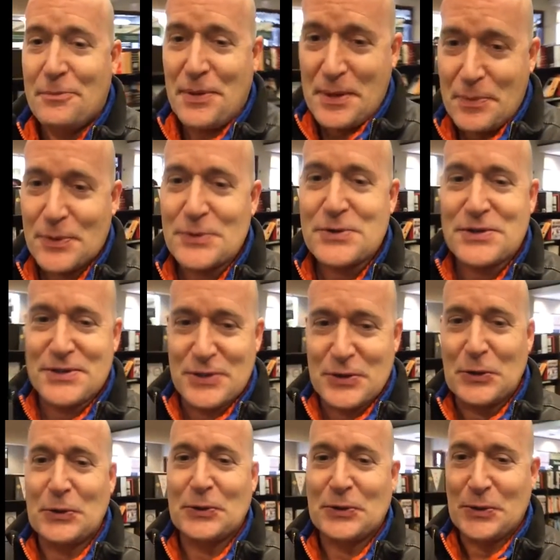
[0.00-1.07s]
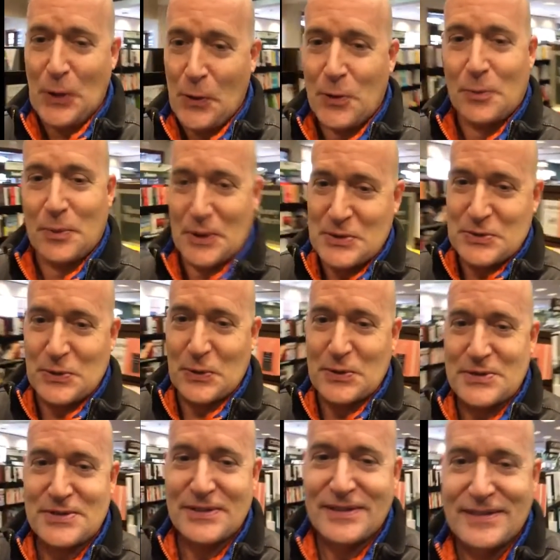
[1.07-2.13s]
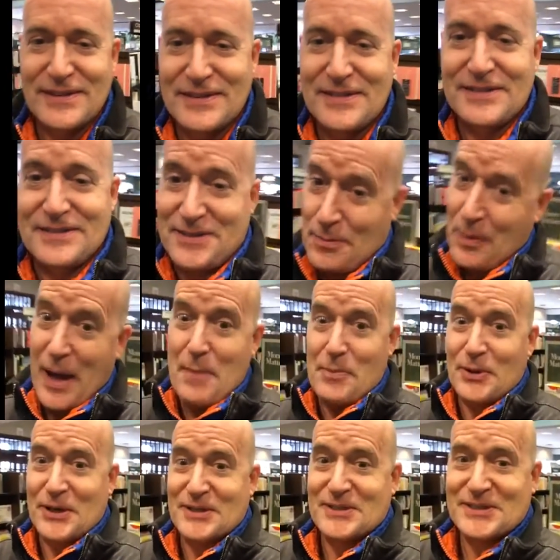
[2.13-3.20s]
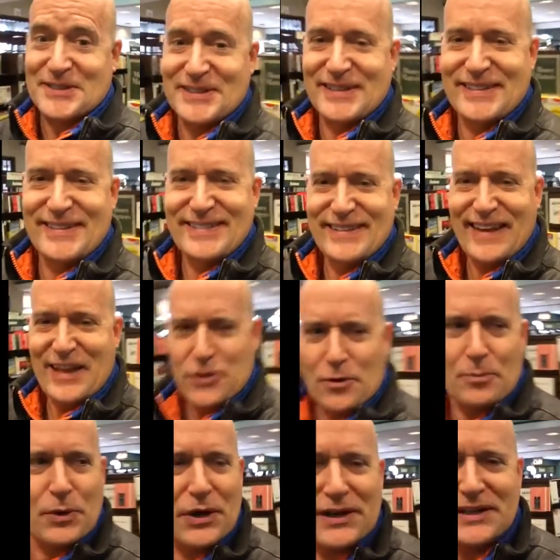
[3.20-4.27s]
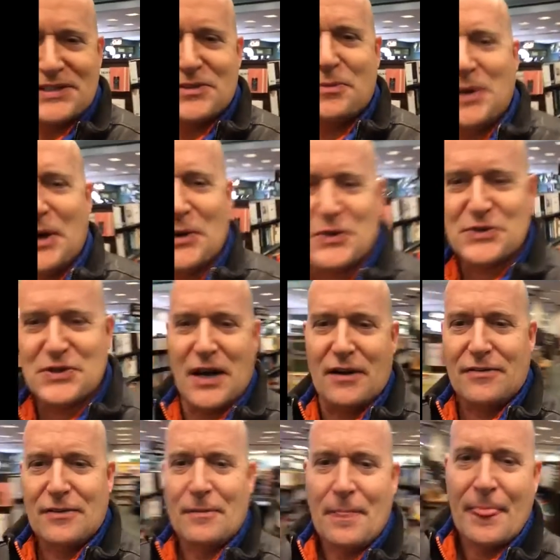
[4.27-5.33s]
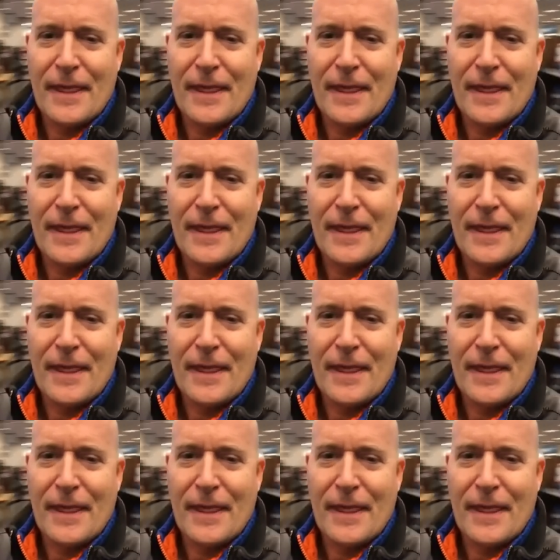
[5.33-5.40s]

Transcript: people still go to bookstores to buy books, and your book needs to be on the shelf.